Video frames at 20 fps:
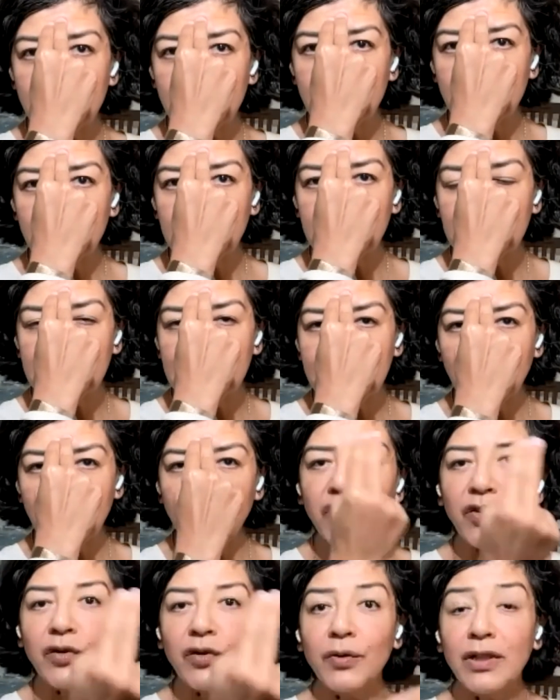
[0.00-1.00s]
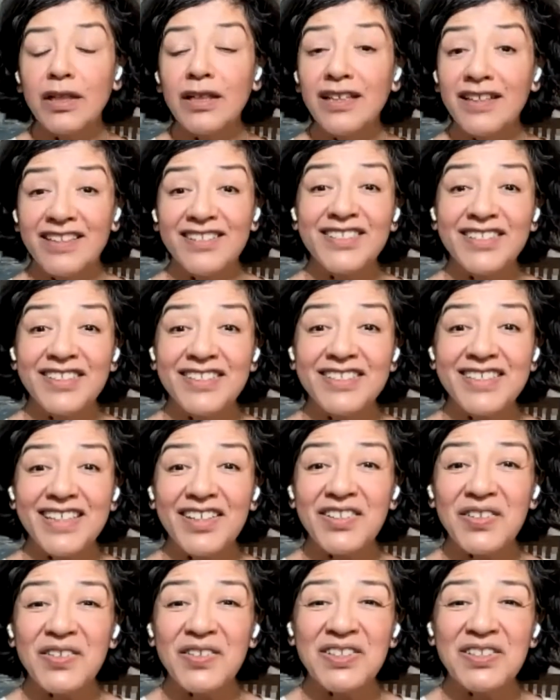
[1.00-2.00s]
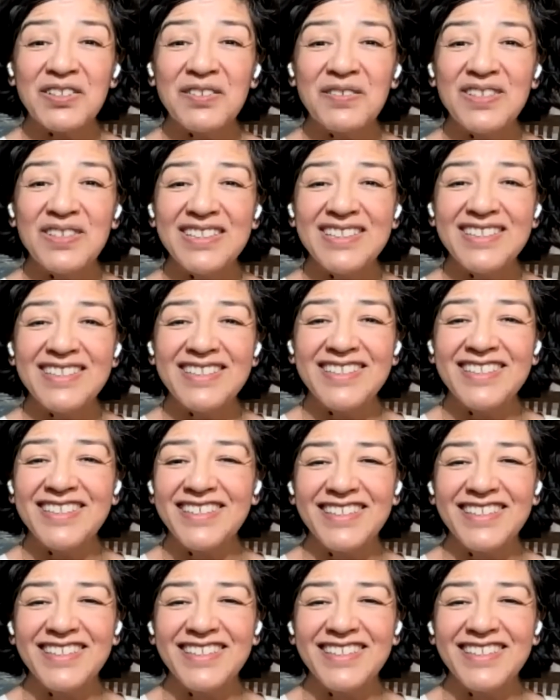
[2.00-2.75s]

All right, and that also is going to tell you, you know what?